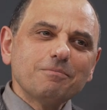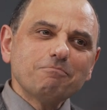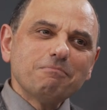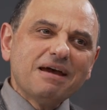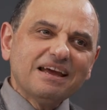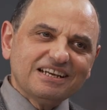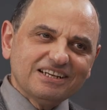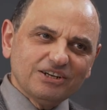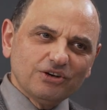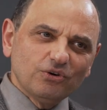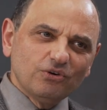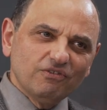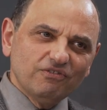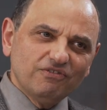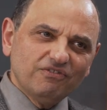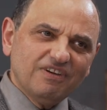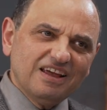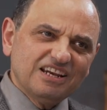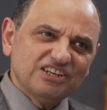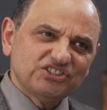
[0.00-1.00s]
Medical
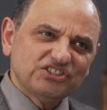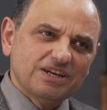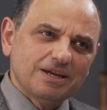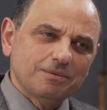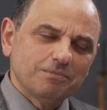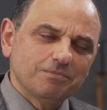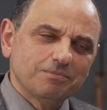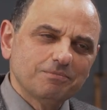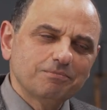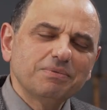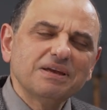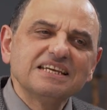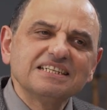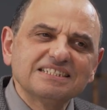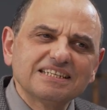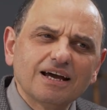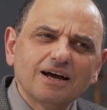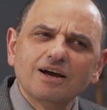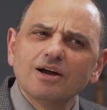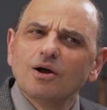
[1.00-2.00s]
Fellowship,
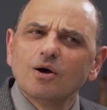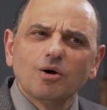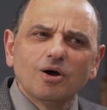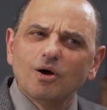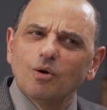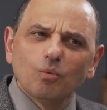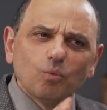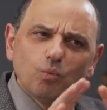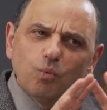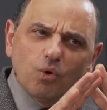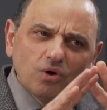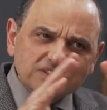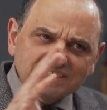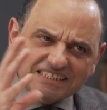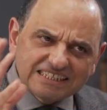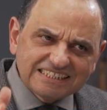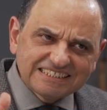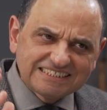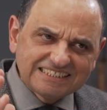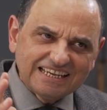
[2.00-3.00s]
Peter, what
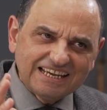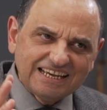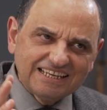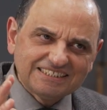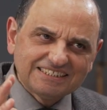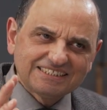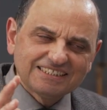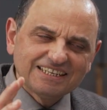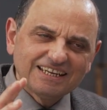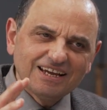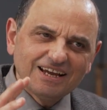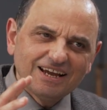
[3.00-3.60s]
is it?